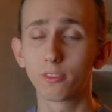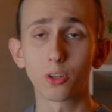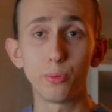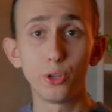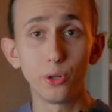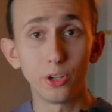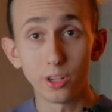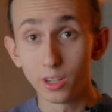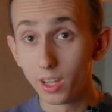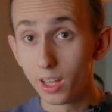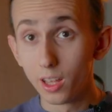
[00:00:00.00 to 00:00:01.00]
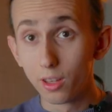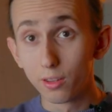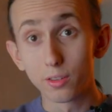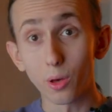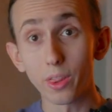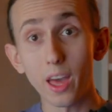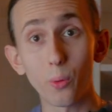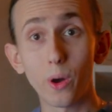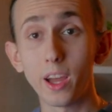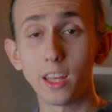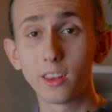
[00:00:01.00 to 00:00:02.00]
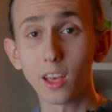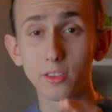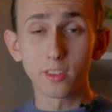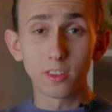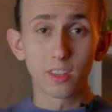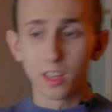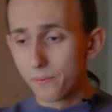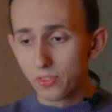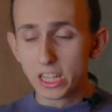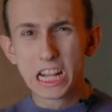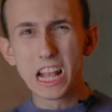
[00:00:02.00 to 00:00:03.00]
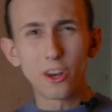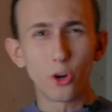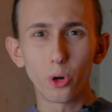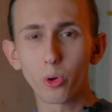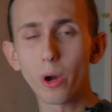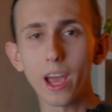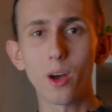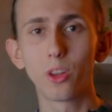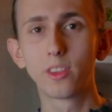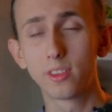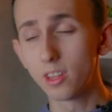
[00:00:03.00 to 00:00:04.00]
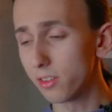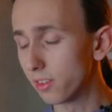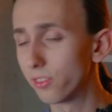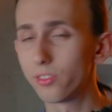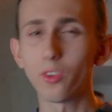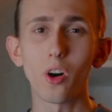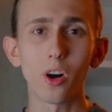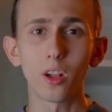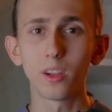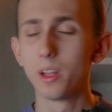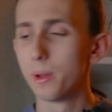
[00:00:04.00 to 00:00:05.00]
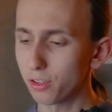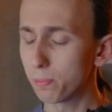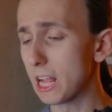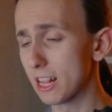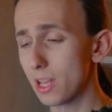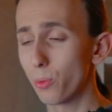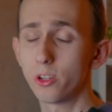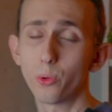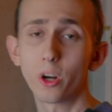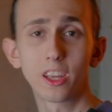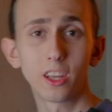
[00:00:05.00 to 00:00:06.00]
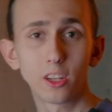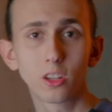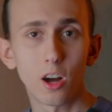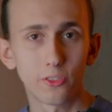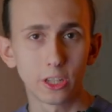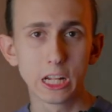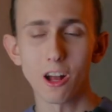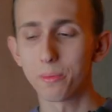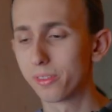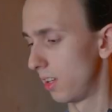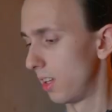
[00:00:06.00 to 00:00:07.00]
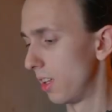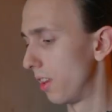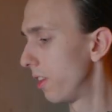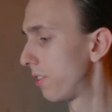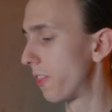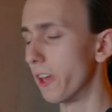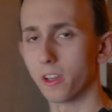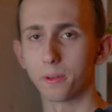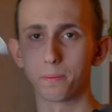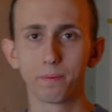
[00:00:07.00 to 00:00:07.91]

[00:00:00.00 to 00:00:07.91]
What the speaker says: computer, so that way it doesn't jitter around, doesn't fall, especially when you're working in coffee shops. This thing,